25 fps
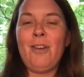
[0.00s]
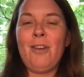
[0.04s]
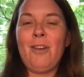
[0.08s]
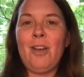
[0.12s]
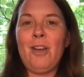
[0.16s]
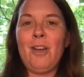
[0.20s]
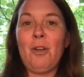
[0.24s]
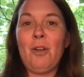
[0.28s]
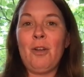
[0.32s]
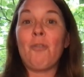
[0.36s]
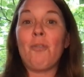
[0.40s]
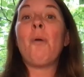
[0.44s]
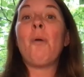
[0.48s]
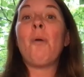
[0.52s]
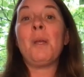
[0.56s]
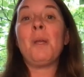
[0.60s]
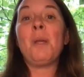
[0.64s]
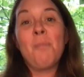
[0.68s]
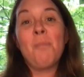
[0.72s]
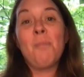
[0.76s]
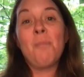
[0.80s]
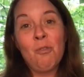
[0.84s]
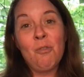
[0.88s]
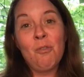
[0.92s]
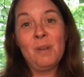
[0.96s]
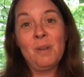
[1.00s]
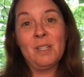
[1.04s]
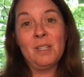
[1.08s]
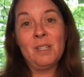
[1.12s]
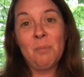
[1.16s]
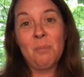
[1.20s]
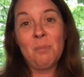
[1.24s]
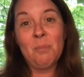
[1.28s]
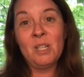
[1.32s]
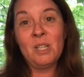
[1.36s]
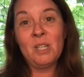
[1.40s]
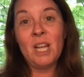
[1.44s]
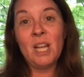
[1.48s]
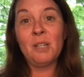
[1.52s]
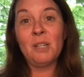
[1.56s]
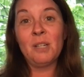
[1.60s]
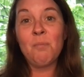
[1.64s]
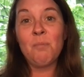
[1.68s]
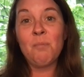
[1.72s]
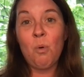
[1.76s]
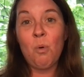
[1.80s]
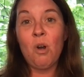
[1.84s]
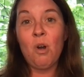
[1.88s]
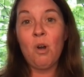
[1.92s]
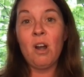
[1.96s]
a growing movement to protect
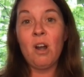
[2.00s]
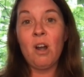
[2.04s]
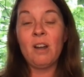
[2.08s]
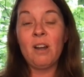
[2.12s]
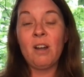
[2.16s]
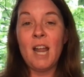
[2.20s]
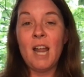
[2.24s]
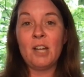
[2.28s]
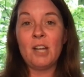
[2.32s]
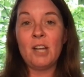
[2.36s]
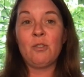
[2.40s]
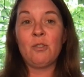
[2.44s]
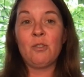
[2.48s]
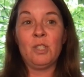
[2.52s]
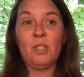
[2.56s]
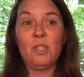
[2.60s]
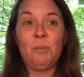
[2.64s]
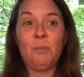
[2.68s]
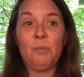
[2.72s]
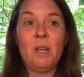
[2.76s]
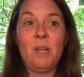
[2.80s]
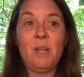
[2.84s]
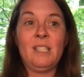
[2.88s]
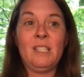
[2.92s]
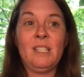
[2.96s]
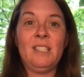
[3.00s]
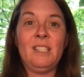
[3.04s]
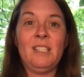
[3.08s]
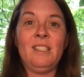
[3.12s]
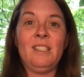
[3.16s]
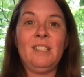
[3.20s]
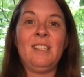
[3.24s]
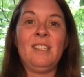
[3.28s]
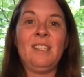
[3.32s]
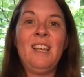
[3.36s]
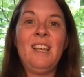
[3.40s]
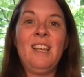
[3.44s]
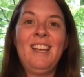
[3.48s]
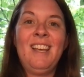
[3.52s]
more natural spaces